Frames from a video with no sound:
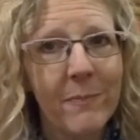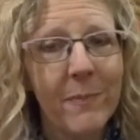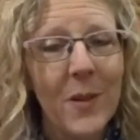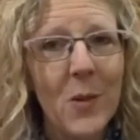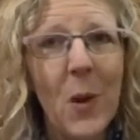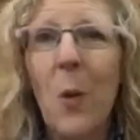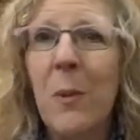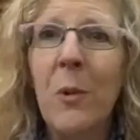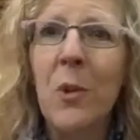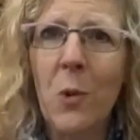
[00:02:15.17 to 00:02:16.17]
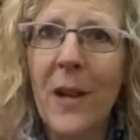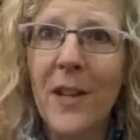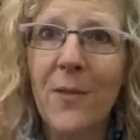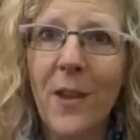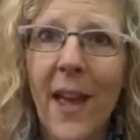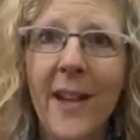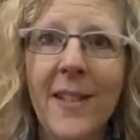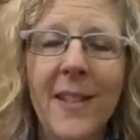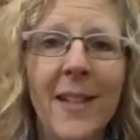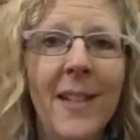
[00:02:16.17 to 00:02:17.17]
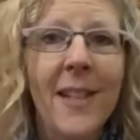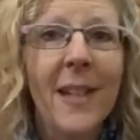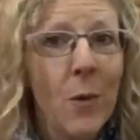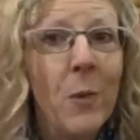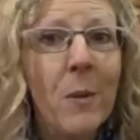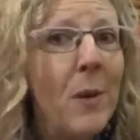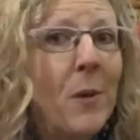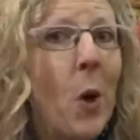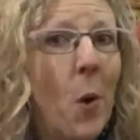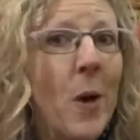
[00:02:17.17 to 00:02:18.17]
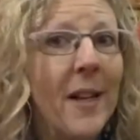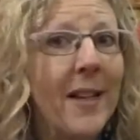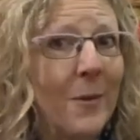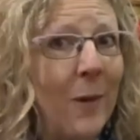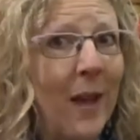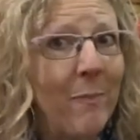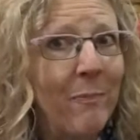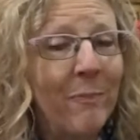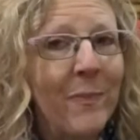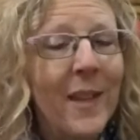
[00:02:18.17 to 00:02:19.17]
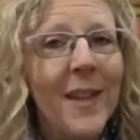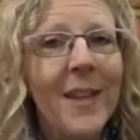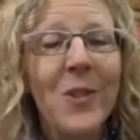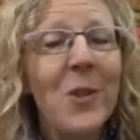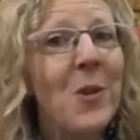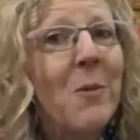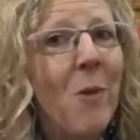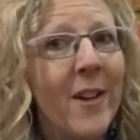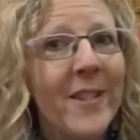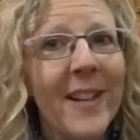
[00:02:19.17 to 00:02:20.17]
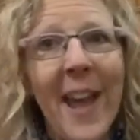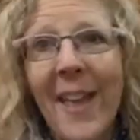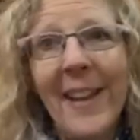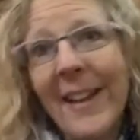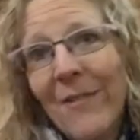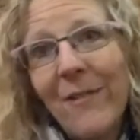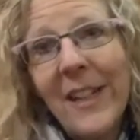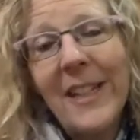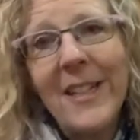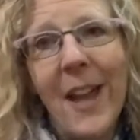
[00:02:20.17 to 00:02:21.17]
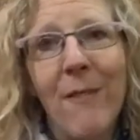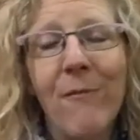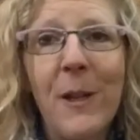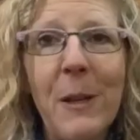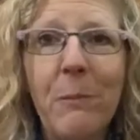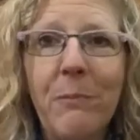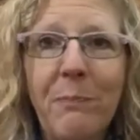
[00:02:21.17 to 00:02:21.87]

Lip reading: So I hope you will join us for that. It will be recorded as well, so you can watch it at a convenient time for you.